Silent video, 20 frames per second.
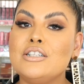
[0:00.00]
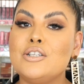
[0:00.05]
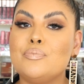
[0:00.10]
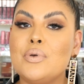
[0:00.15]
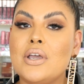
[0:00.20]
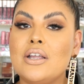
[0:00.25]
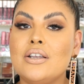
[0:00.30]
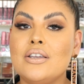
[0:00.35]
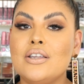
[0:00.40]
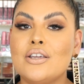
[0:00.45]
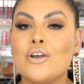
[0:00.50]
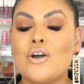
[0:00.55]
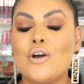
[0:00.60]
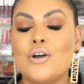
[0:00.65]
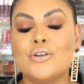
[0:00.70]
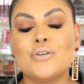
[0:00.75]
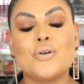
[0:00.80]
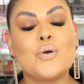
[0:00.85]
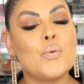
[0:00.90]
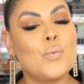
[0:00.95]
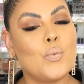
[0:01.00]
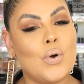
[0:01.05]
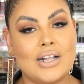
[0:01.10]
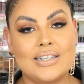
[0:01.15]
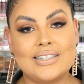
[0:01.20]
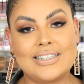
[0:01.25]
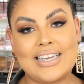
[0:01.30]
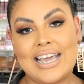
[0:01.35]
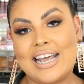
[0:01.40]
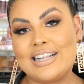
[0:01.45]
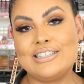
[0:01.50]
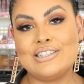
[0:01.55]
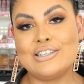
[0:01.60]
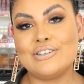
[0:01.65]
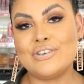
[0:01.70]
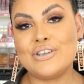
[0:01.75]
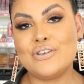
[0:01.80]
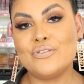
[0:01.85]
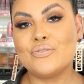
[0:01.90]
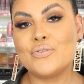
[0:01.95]
depending on what
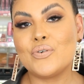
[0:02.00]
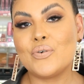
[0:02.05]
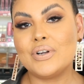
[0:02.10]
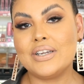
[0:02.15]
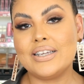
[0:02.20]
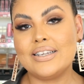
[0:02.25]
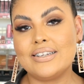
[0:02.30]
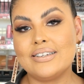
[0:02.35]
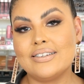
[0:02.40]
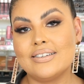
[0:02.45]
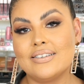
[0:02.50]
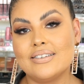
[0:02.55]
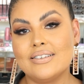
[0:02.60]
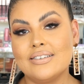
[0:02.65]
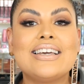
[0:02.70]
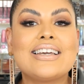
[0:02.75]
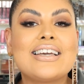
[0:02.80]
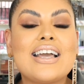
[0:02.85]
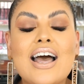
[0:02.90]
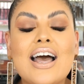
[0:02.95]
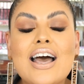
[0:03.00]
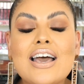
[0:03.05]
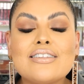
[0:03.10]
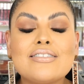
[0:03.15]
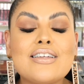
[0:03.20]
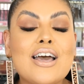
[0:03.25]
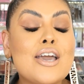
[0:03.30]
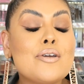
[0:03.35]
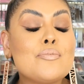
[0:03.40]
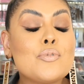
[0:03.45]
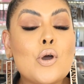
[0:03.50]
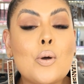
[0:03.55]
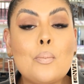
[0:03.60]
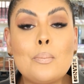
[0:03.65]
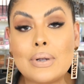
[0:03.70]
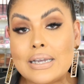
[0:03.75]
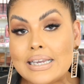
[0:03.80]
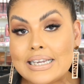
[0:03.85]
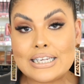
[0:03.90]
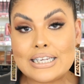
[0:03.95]
category you fall in. Guys, I am
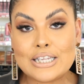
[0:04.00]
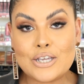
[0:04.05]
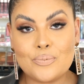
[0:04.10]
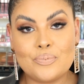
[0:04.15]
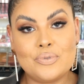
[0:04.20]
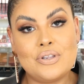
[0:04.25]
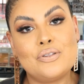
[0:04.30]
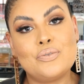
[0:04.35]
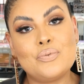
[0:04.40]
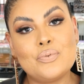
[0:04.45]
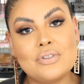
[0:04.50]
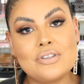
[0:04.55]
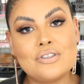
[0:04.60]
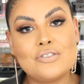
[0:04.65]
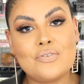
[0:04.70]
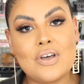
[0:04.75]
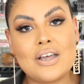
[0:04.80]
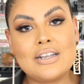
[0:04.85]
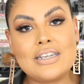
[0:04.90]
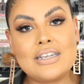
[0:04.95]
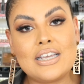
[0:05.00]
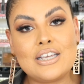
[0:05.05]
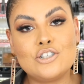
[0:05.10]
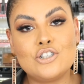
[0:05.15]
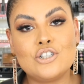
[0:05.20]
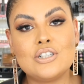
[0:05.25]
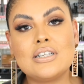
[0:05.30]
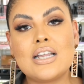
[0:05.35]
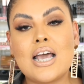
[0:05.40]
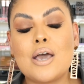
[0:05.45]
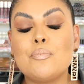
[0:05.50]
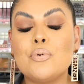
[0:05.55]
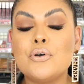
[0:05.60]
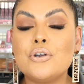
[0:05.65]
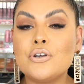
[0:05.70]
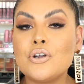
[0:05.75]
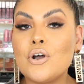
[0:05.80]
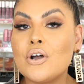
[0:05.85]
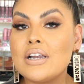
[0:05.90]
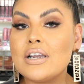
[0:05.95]
completely obsessed with this foundation. I put
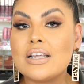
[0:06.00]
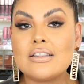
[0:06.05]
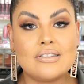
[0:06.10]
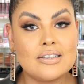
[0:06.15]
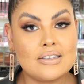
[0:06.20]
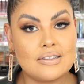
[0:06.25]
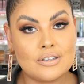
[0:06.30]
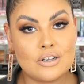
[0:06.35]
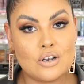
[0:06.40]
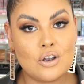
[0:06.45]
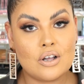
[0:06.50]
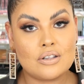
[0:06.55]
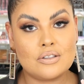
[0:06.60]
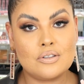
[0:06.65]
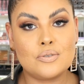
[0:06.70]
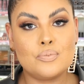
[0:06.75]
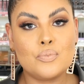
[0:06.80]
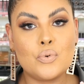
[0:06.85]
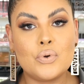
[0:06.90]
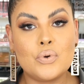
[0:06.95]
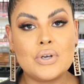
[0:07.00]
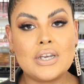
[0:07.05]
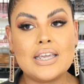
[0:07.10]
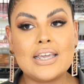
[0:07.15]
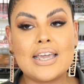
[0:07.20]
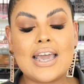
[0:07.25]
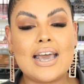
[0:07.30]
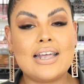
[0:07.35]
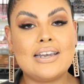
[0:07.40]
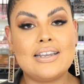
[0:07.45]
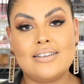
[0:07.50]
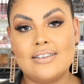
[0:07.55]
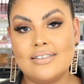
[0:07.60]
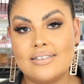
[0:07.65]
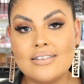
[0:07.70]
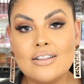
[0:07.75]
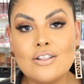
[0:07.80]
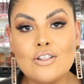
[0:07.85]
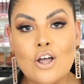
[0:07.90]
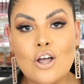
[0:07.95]
it on at 6 o'clock this morning and it is
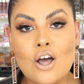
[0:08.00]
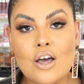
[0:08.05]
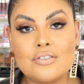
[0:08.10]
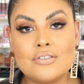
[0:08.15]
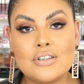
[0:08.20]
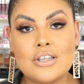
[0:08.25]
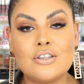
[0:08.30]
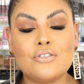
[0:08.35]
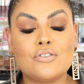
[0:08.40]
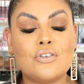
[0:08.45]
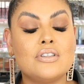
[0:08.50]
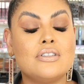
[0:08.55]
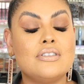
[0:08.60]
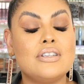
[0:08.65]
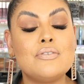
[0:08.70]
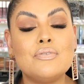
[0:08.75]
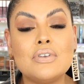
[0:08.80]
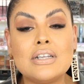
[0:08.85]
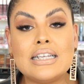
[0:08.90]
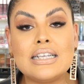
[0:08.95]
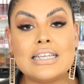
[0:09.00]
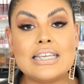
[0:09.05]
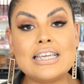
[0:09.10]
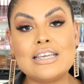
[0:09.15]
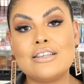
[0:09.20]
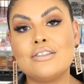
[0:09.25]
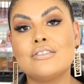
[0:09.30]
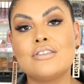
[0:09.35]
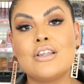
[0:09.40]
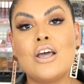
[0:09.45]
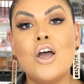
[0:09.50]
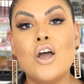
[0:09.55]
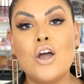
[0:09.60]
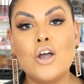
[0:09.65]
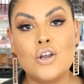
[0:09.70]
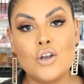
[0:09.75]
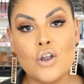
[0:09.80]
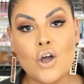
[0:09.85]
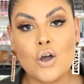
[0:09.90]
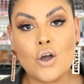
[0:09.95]
still lasting, so it definitely is
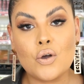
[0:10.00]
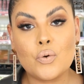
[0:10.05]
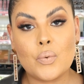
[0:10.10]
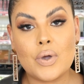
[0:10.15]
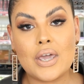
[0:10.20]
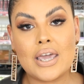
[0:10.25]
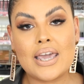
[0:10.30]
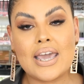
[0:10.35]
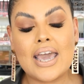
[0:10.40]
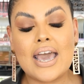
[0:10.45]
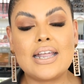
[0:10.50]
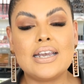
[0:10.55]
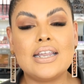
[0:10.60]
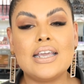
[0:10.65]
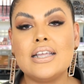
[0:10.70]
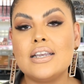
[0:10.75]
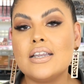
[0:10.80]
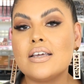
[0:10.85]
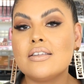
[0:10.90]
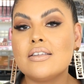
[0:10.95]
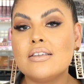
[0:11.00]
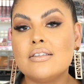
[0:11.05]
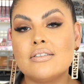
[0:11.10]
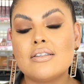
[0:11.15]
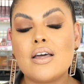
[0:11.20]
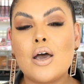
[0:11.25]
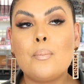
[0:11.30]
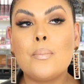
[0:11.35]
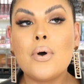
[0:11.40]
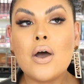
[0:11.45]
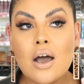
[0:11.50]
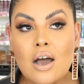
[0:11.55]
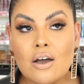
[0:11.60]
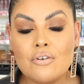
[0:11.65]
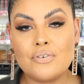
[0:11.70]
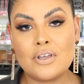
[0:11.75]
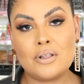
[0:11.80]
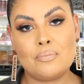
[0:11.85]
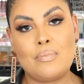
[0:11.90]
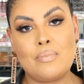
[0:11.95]
long wear and it is a
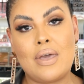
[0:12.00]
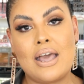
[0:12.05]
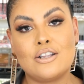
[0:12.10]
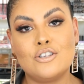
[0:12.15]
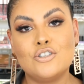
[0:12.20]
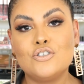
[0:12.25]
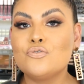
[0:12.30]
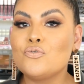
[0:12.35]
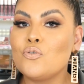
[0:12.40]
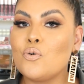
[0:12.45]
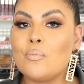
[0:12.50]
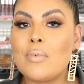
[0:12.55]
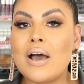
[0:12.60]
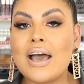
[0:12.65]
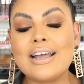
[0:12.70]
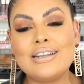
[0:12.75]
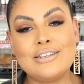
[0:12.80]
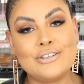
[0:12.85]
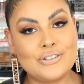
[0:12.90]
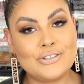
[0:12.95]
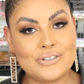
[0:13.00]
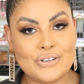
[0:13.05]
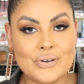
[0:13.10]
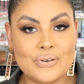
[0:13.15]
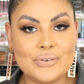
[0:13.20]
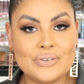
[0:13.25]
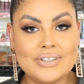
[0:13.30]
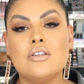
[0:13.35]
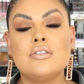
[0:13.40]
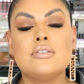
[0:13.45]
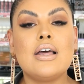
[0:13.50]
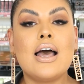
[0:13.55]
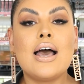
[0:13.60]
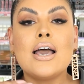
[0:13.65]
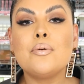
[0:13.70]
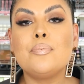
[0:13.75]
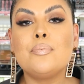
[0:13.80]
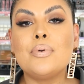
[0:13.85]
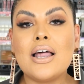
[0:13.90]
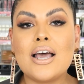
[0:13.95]
perfect match for my undertone. So
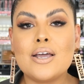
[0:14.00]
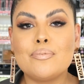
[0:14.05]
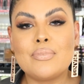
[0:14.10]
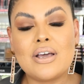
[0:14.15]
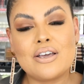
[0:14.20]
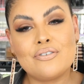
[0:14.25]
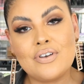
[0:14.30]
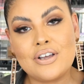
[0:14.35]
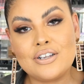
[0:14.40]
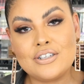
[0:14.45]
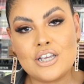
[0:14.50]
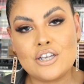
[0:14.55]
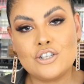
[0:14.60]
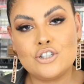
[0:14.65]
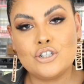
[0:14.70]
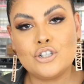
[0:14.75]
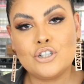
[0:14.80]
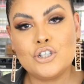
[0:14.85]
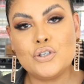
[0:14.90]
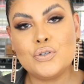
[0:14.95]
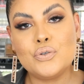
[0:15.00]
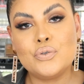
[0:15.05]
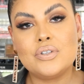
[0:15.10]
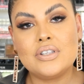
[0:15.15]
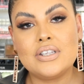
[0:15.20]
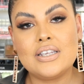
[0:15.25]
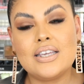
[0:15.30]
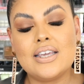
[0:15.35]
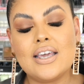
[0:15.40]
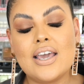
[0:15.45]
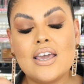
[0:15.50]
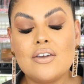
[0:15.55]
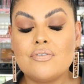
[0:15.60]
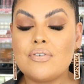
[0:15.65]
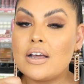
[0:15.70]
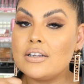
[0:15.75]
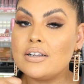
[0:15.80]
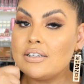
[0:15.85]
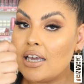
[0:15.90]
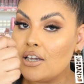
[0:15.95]
I applied my foundation using a
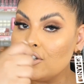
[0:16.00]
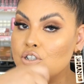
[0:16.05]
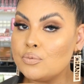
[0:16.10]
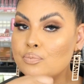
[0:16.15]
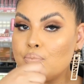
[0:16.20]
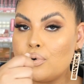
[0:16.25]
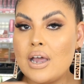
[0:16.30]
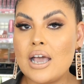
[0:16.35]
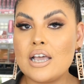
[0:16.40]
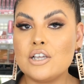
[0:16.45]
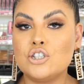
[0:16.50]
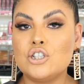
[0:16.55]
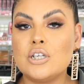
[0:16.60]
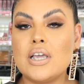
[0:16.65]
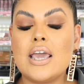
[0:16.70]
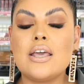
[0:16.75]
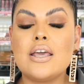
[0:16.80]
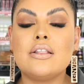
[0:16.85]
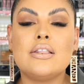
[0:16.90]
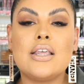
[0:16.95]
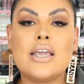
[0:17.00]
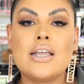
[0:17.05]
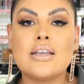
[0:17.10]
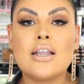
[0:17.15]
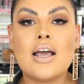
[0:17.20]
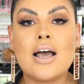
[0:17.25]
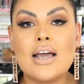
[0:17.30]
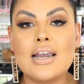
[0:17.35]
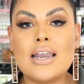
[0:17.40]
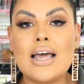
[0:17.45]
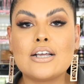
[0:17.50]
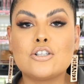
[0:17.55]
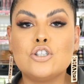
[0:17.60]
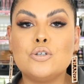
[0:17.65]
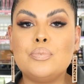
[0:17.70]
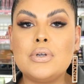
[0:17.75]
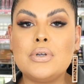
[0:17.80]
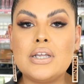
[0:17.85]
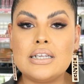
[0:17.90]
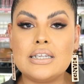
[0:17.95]
foundation brush, and then I like to
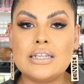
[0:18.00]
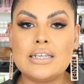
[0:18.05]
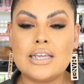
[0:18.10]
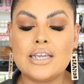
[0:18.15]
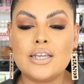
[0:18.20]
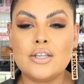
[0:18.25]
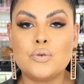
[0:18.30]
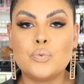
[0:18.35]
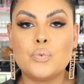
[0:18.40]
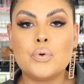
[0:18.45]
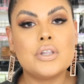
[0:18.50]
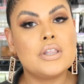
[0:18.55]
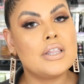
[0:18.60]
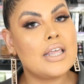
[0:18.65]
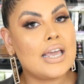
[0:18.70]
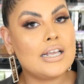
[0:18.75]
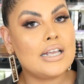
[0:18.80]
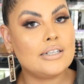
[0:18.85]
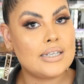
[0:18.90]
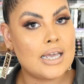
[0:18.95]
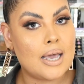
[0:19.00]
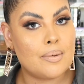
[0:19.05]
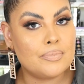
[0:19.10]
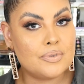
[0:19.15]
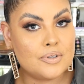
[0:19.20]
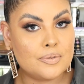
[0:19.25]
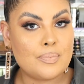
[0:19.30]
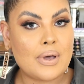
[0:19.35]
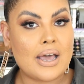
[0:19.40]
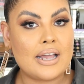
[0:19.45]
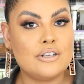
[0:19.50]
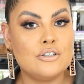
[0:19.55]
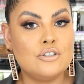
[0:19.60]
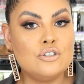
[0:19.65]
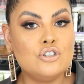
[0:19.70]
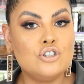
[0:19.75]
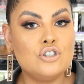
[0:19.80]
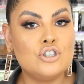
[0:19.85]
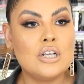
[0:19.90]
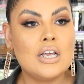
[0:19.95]
blend it in with a damp
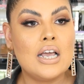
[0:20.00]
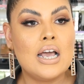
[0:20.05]
sponge.